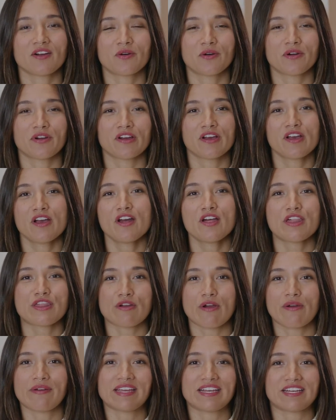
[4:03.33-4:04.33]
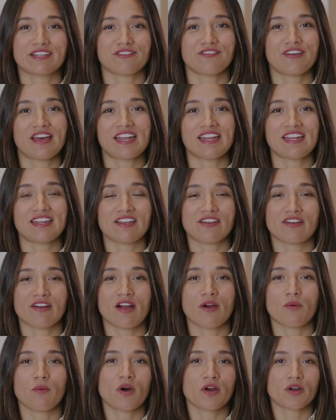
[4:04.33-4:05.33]
or throwing confetti near
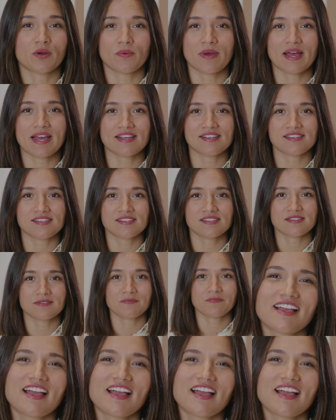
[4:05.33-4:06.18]
our waterways.